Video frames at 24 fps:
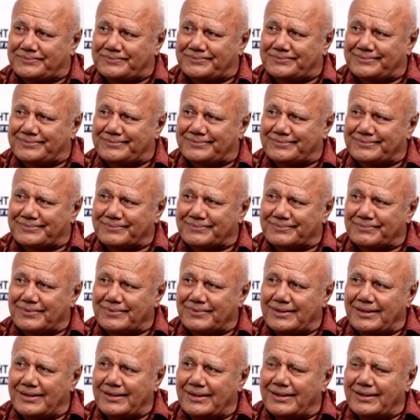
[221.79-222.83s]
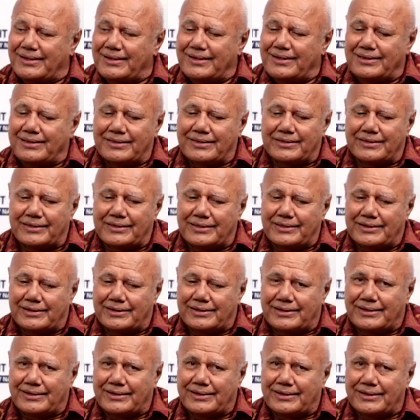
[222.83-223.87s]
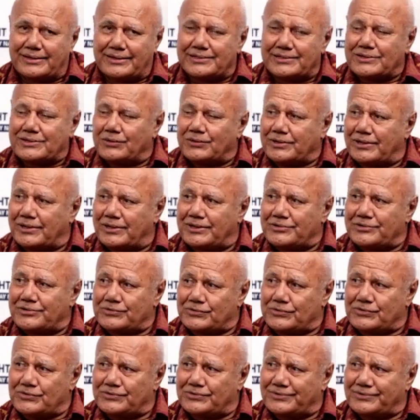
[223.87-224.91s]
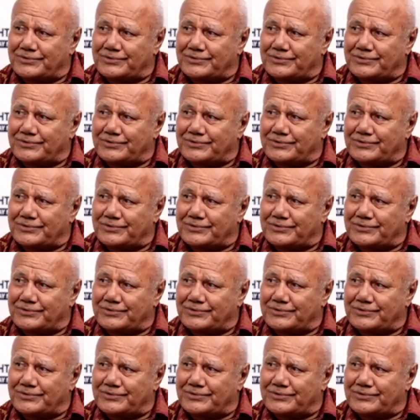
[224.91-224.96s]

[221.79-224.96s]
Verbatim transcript: What are those items? The uh, issues.